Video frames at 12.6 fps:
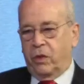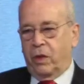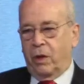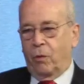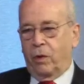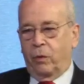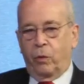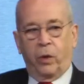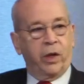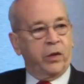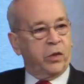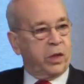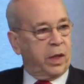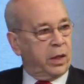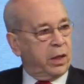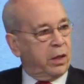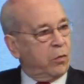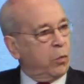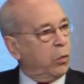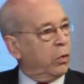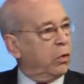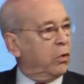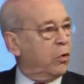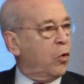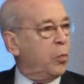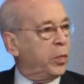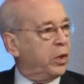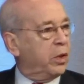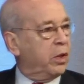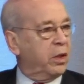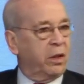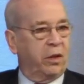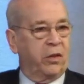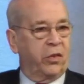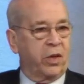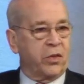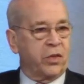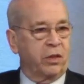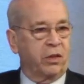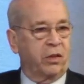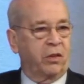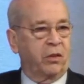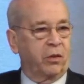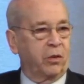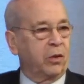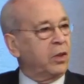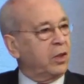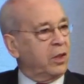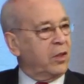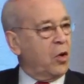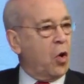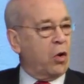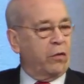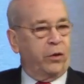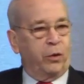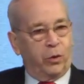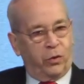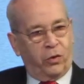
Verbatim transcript: that I want to raise, and then we'll open the discussion to all of you.